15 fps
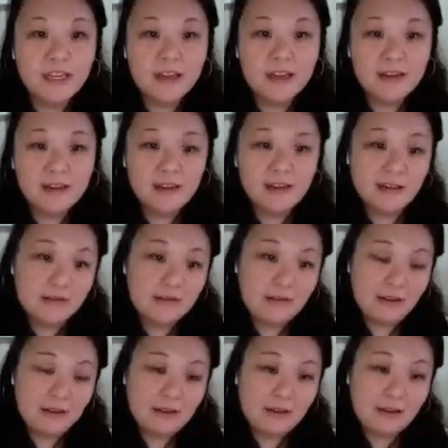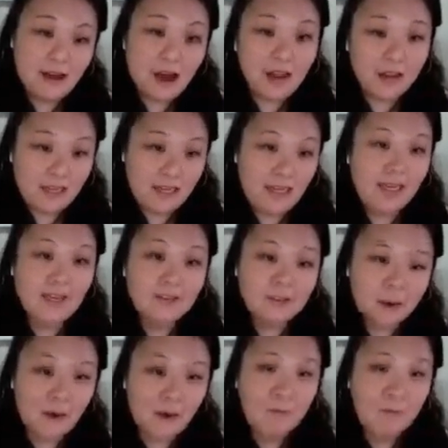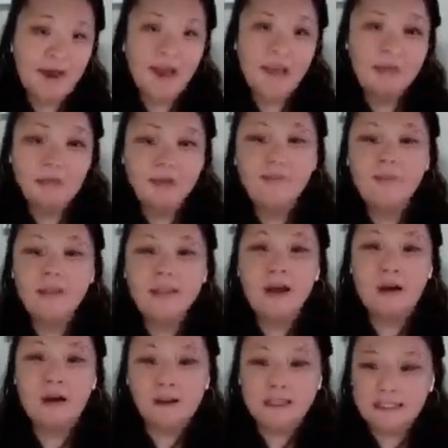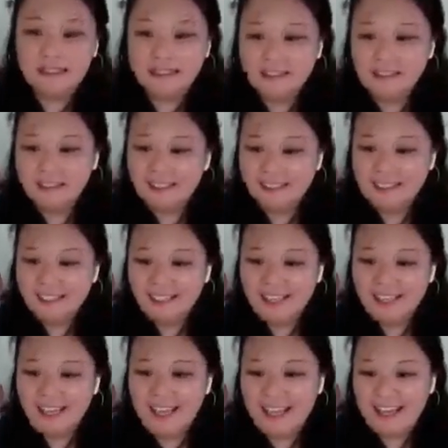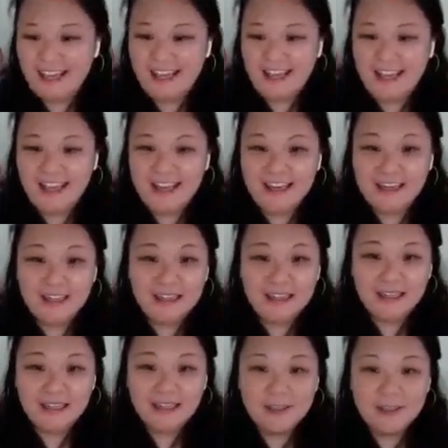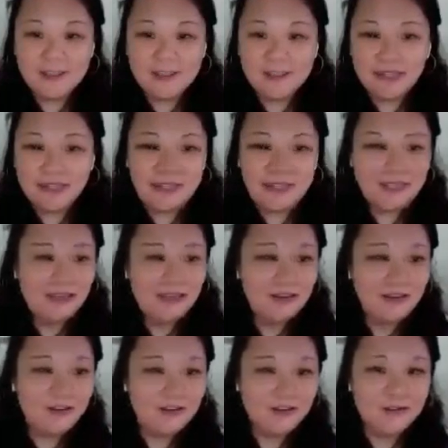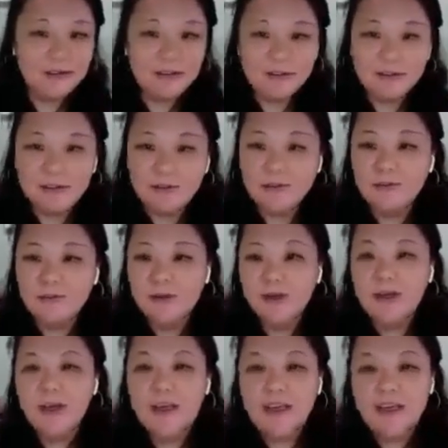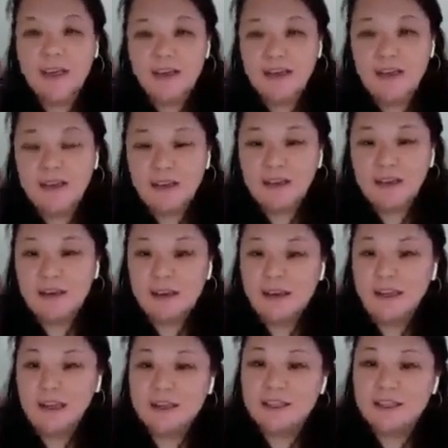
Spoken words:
verbs that collocate or combine with loan. And that's when we go to,